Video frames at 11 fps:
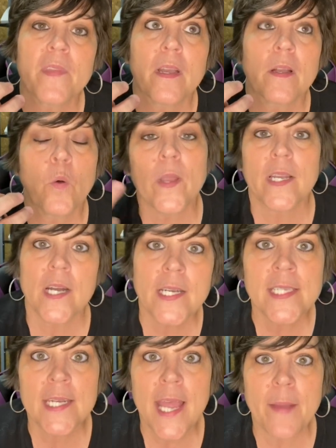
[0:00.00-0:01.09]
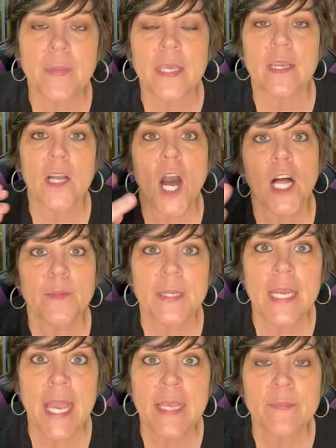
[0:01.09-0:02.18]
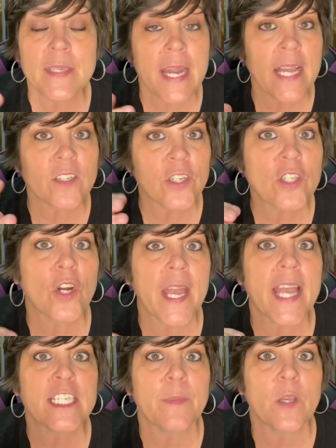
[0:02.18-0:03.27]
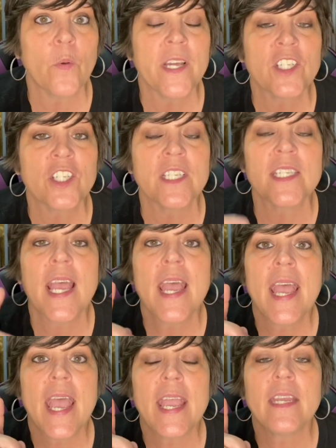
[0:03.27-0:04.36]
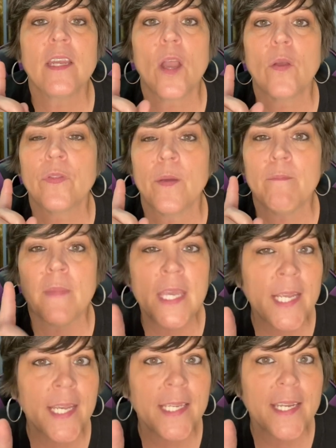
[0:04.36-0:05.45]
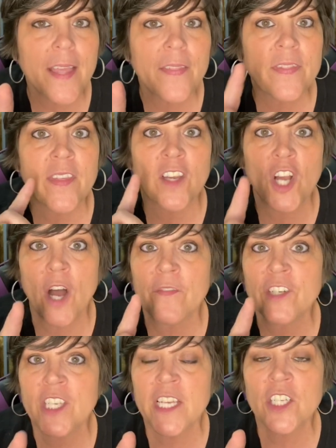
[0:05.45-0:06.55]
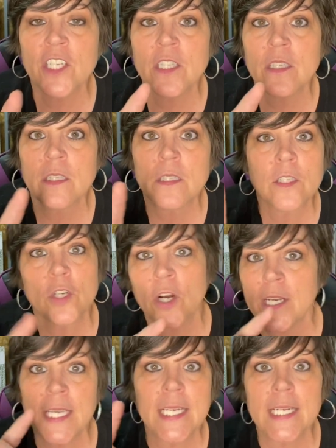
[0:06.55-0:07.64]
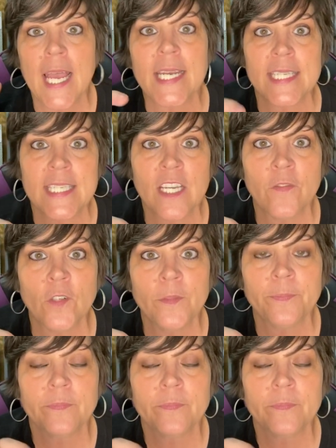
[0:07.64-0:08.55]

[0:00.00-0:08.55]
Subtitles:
quit cussing at me and calling me names and actually started asking me questions. And the minute that the conversation started getting kind of civil,